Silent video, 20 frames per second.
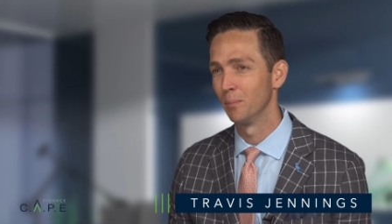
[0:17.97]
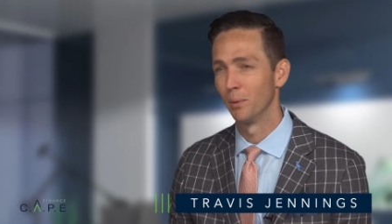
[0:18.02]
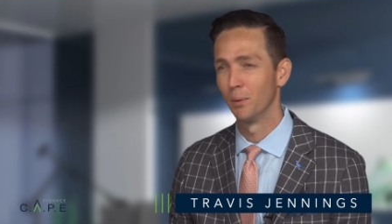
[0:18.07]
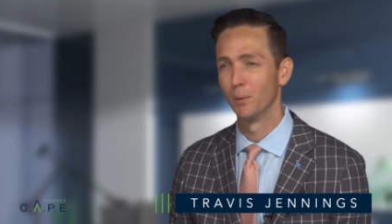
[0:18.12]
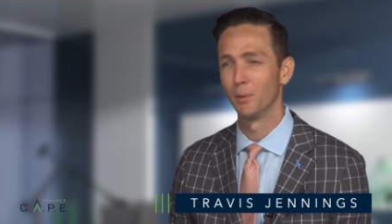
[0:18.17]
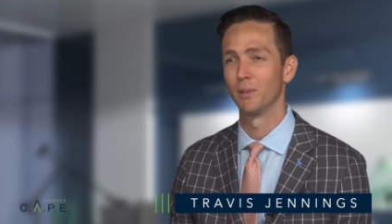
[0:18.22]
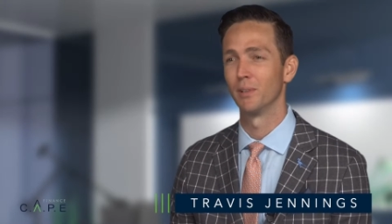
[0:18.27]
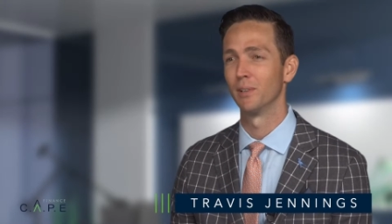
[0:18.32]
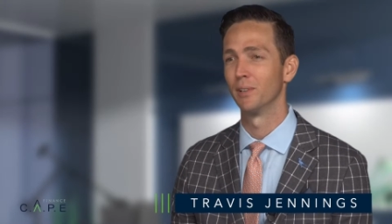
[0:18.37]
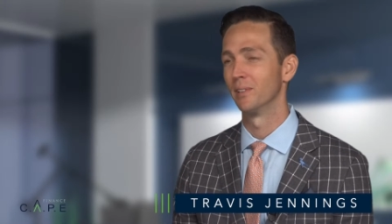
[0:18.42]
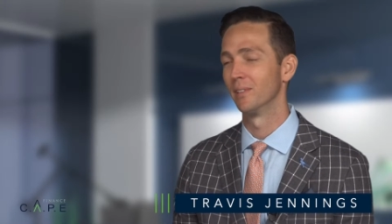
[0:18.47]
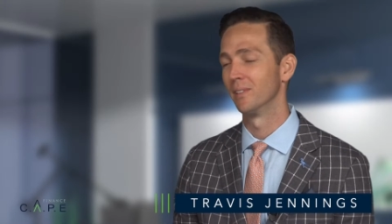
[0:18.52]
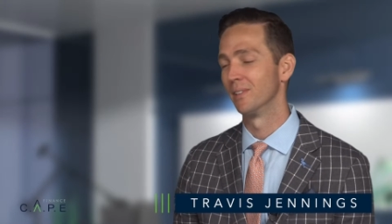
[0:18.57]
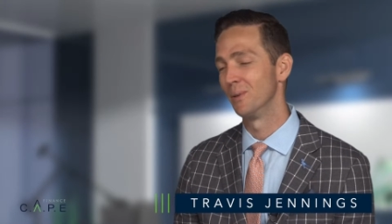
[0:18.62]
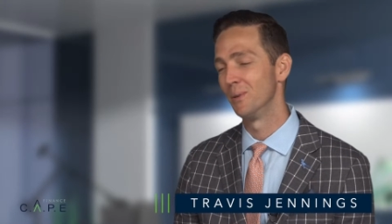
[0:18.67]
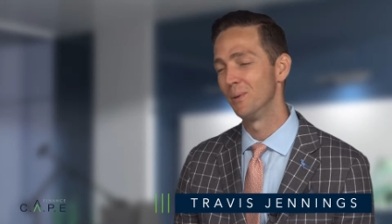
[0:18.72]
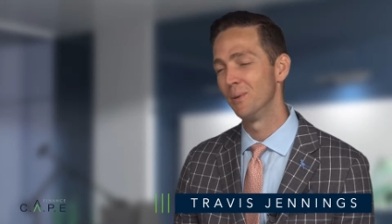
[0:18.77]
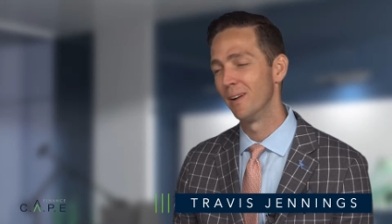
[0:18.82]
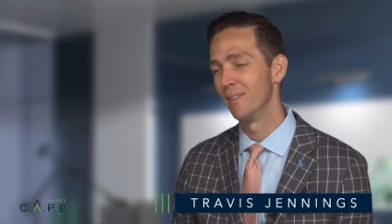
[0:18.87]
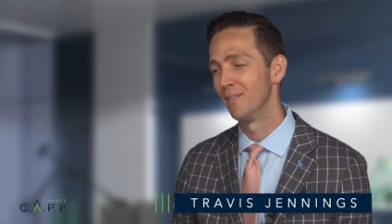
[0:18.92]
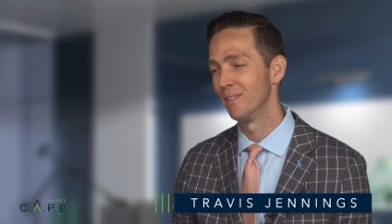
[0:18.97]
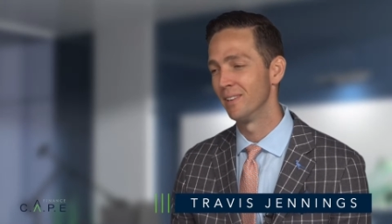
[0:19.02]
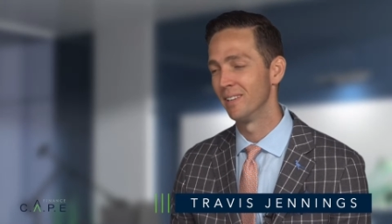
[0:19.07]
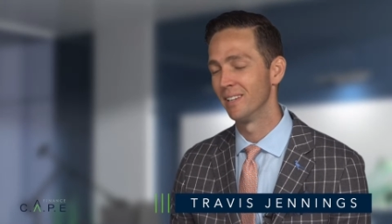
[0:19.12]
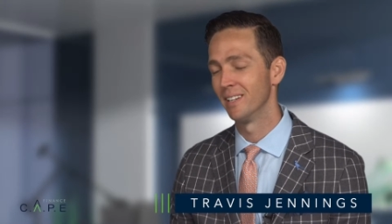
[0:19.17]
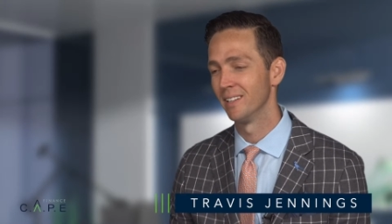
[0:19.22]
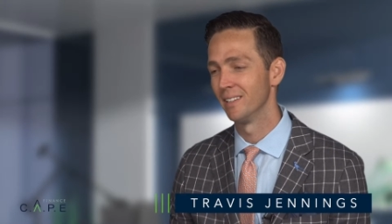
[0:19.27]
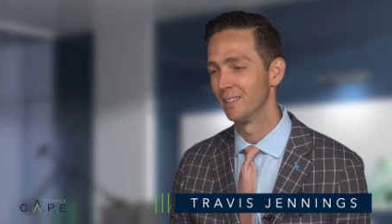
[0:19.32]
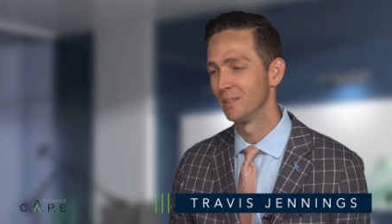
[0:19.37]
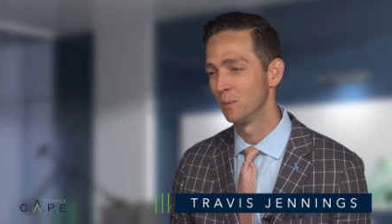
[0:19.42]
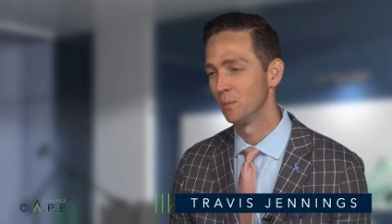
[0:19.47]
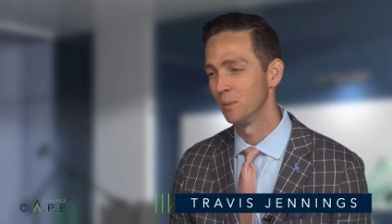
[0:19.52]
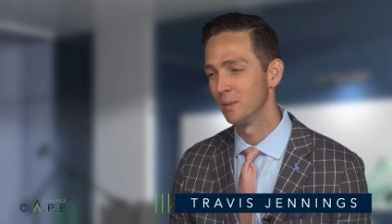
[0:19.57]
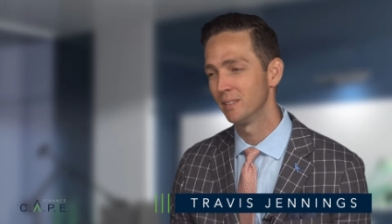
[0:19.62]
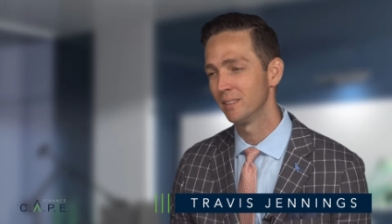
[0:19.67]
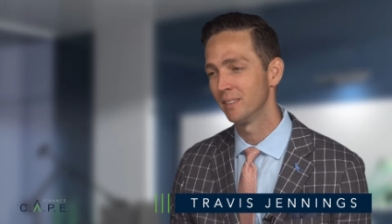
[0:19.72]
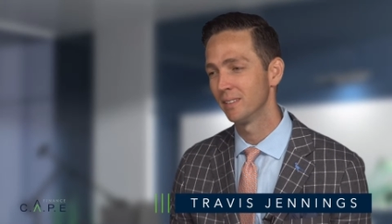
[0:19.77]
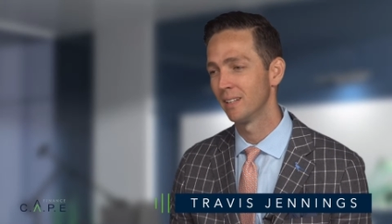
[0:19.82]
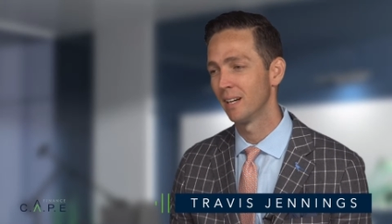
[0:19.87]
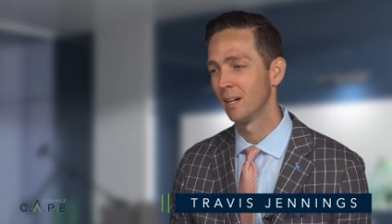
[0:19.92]
broker, whoever it is, when we
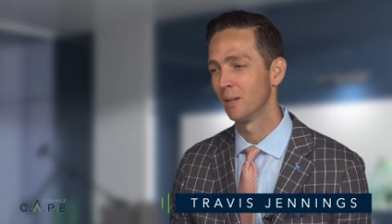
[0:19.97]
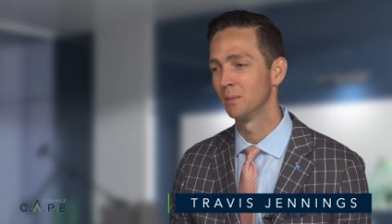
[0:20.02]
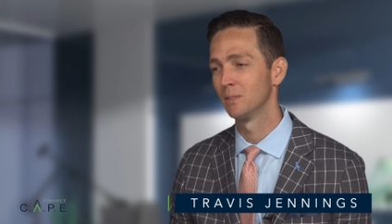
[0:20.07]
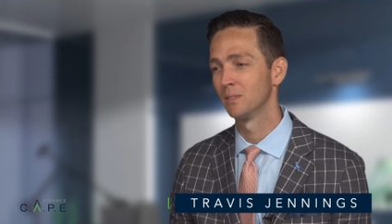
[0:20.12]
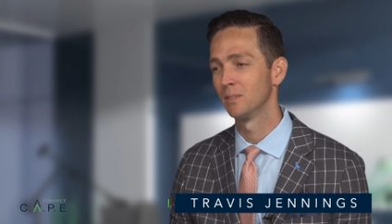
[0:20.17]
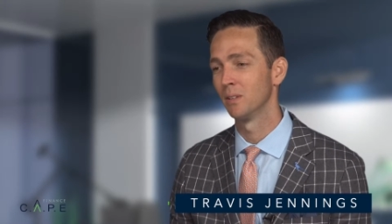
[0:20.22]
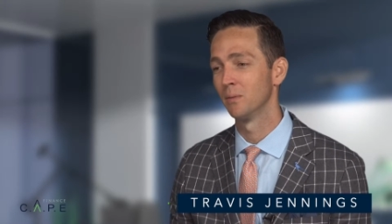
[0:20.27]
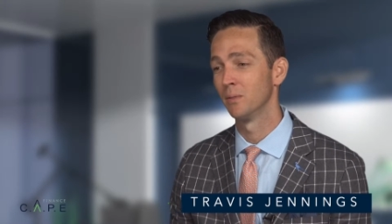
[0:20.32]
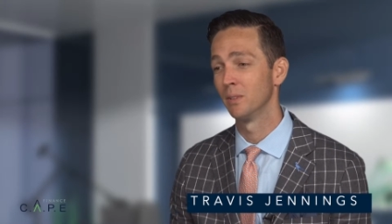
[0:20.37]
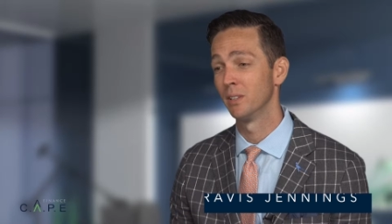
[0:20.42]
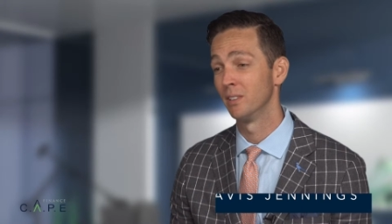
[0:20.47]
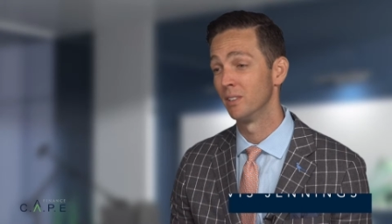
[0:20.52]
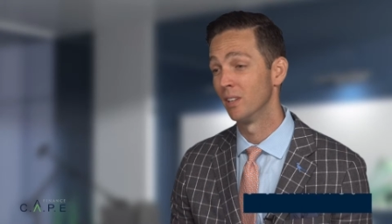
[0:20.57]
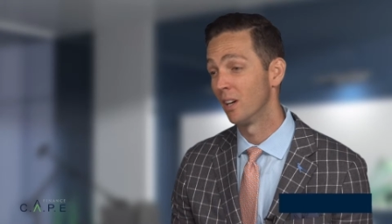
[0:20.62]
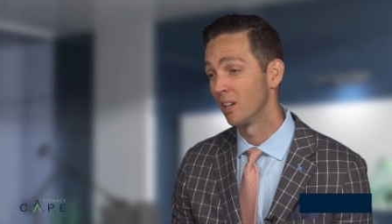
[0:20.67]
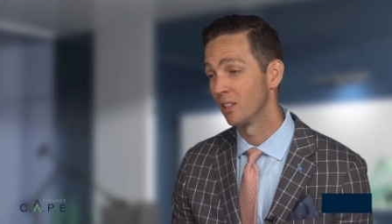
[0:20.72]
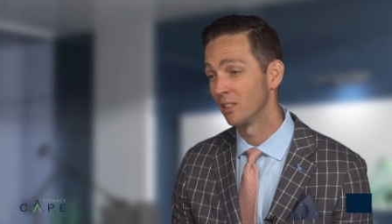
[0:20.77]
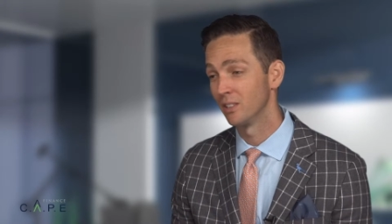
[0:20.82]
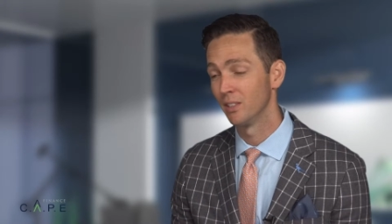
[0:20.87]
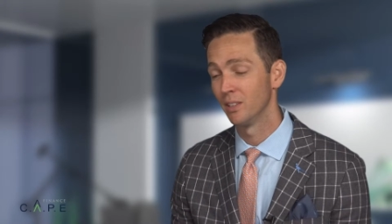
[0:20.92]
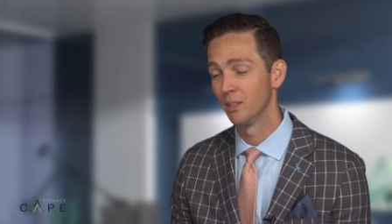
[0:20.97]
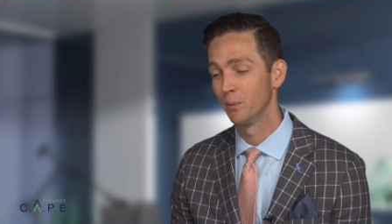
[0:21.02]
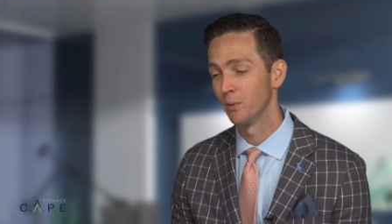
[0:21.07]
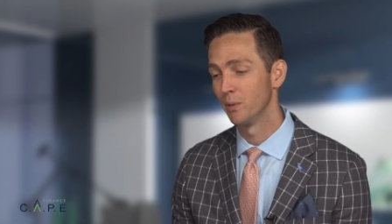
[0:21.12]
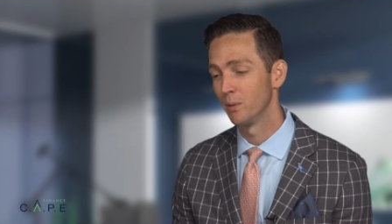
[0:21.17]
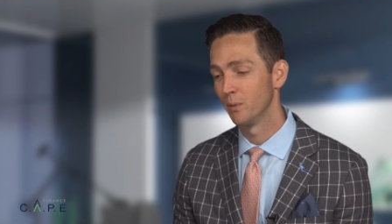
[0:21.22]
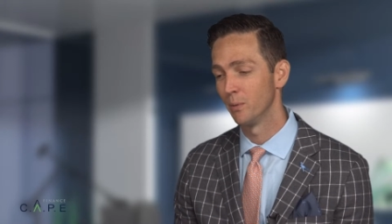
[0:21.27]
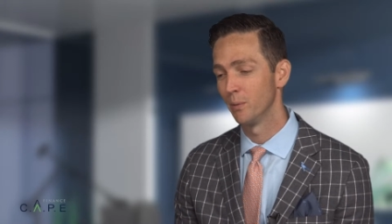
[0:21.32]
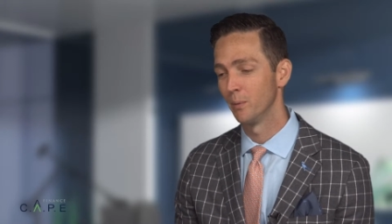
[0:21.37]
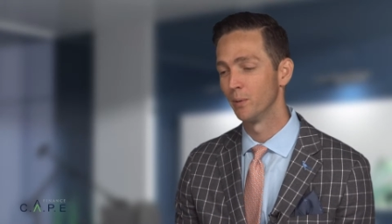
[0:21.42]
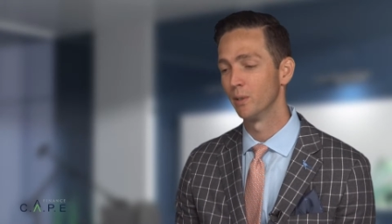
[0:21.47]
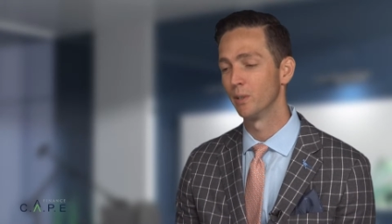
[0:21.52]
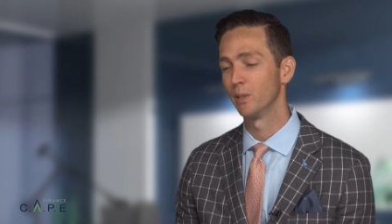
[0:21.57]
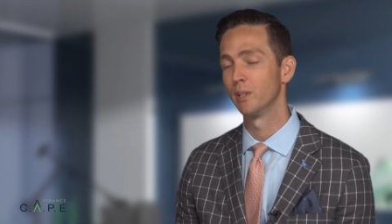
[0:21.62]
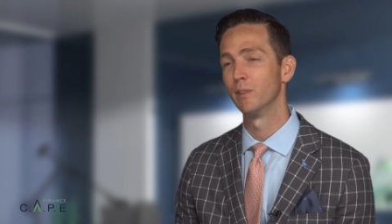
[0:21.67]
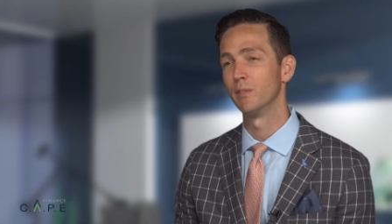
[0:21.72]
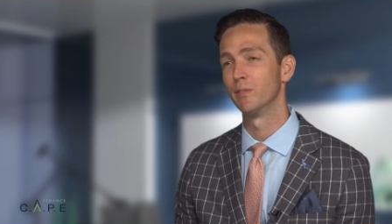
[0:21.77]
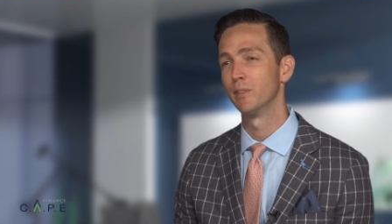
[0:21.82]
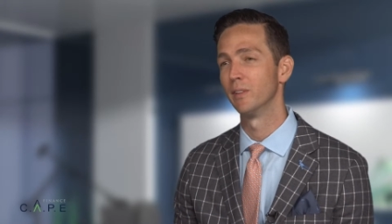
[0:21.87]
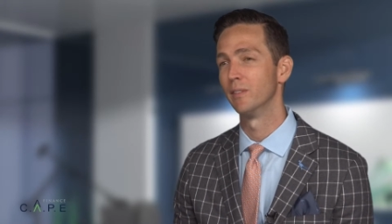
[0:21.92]
sit down with someone, a doctor, and we're
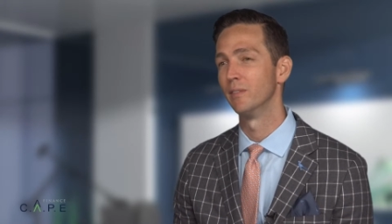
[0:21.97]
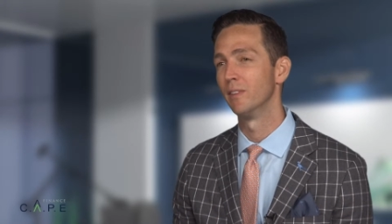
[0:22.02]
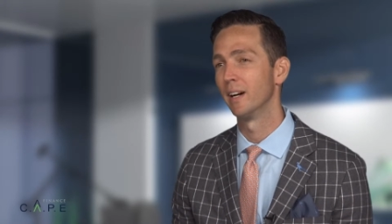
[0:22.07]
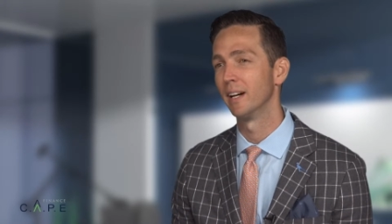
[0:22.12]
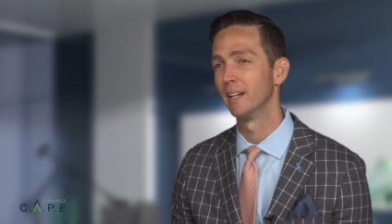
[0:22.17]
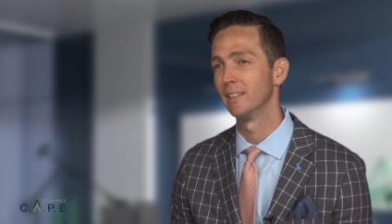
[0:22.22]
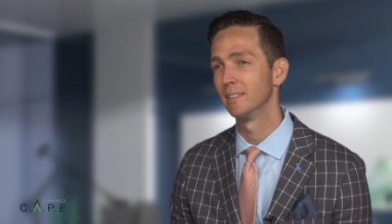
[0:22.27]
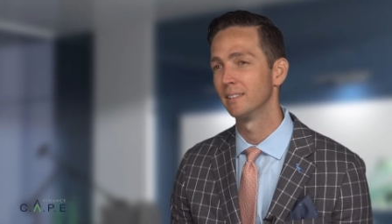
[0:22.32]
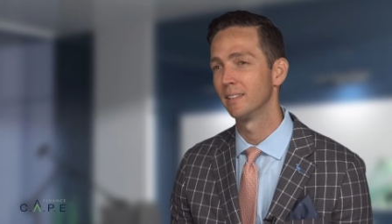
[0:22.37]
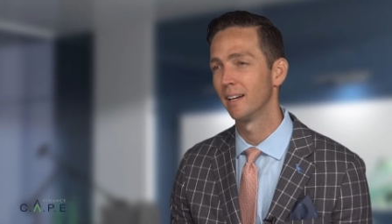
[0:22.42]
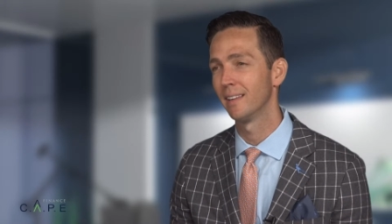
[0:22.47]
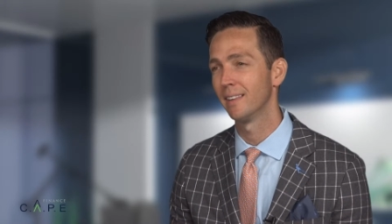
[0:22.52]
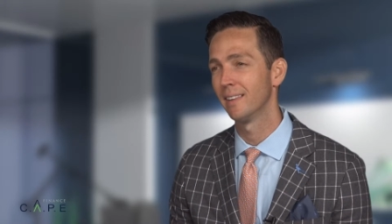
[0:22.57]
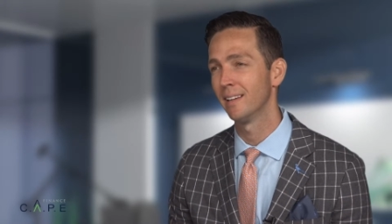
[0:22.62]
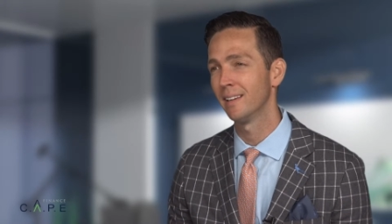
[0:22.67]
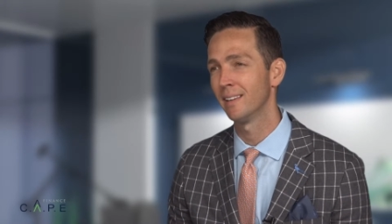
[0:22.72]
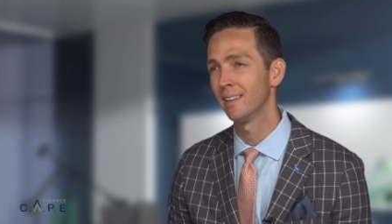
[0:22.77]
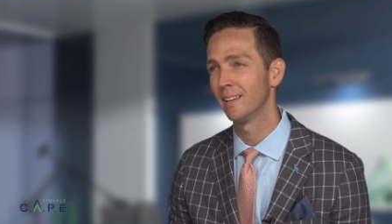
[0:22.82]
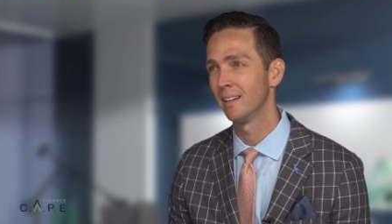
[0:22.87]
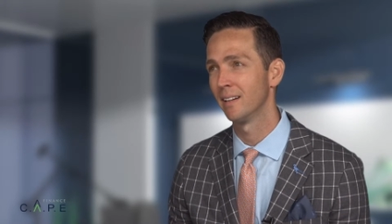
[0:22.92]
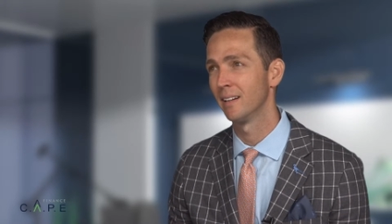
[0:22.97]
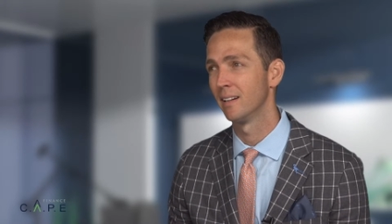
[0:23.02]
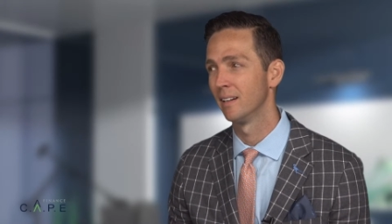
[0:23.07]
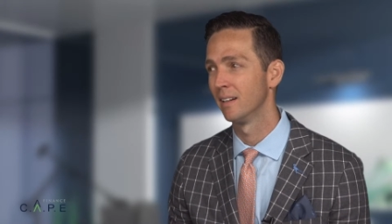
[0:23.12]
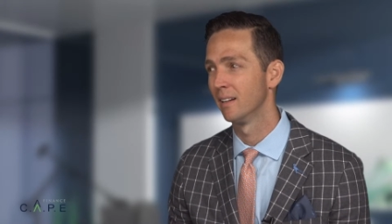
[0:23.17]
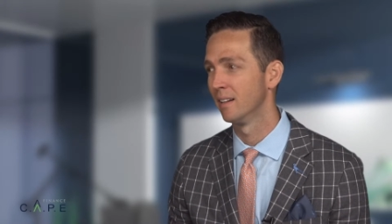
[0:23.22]
looking for advice, I think that